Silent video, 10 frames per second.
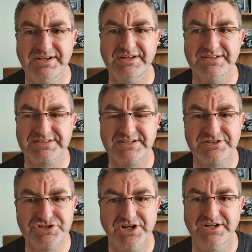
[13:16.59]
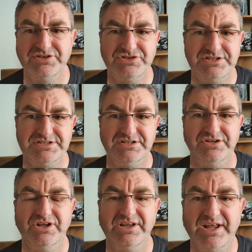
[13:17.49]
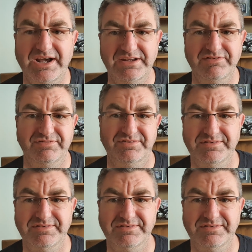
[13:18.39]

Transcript: it changes your life.